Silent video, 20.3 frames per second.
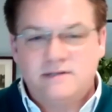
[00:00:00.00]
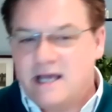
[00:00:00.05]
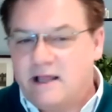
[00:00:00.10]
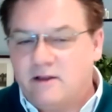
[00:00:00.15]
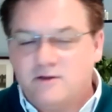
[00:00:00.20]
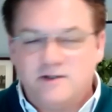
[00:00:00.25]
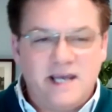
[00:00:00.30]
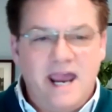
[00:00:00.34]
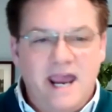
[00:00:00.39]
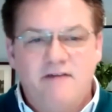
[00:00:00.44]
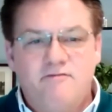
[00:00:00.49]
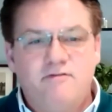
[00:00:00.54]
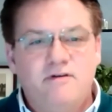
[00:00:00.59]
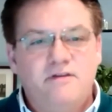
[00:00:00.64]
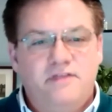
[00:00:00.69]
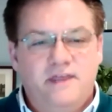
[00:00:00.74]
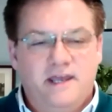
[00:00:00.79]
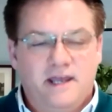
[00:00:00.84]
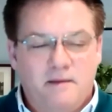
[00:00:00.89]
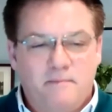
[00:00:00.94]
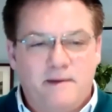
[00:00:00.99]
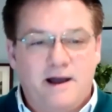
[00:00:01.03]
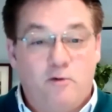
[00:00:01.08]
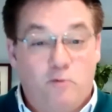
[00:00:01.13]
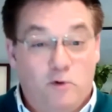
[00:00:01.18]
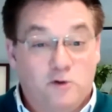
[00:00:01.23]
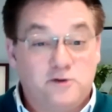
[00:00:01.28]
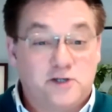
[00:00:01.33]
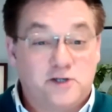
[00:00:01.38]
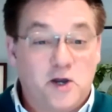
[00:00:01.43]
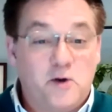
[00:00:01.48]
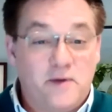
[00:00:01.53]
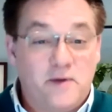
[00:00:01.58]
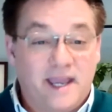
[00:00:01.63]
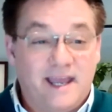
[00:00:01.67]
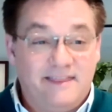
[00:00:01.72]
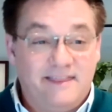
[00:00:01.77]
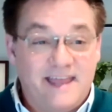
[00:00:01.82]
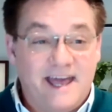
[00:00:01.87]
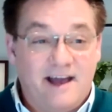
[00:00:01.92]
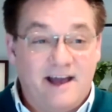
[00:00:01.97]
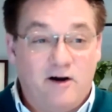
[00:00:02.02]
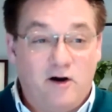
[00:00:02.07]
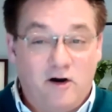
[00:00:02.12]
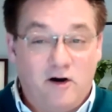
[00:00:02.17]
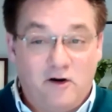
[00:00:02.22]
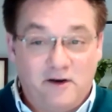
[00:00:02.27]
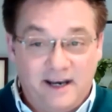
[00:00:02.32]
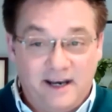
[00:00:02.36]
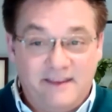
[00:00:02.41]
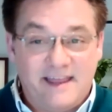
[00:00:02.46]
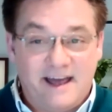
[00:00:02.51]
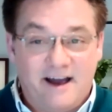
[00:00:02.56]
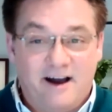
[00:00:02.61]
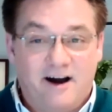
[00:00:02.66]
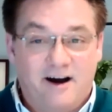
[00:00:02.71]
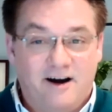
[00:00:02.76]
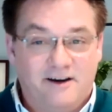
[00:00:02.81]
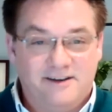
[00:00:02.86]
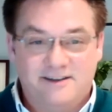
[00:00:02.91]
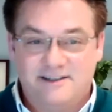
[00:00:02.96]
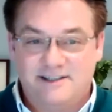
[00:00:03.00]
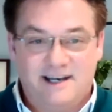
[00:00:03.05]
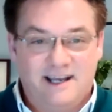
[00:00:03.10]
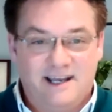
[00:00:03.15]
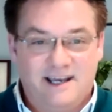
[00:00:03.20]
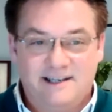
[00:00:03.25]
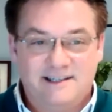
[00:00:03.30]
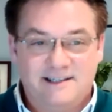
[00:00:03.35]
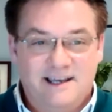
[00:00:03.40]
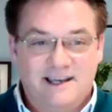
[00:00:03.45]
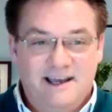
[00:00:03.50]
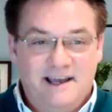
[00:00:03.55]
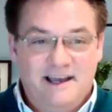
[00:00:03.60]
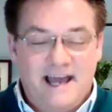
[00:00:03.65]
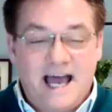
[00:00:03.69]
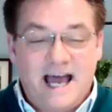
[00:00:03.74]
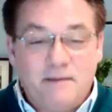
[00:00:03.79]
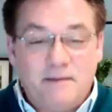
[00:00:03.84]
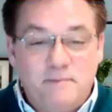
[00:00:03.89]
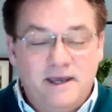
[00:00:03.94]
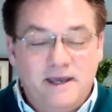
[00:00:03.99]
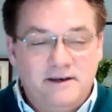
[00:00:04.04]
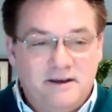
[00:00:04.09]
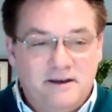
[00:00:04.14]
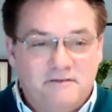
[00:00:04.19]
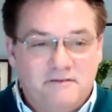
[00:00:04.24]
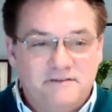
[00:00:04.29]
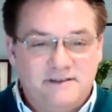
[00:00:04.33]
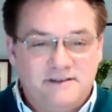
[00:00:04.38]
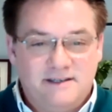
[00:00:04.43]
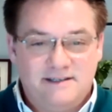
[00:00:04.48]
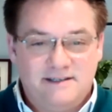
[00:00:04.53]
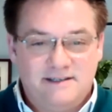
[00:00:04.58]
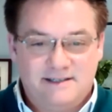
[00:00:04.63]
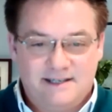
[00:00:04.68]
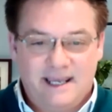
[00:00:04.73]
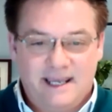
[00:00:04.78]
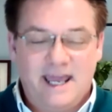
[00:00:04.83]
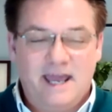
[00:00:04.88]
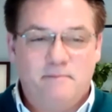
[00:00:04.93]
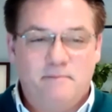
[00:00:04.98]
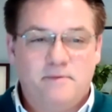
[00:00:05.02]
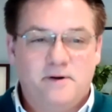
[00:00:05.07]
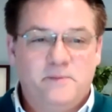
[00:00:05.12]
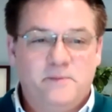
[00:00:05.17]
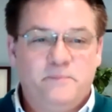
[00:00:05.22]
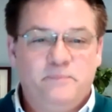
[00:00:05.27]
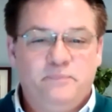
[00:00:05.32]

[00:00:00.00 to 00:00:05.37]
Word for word: tells you everything about what's going in there on in their heart, doesn't it? Happy enough to skip.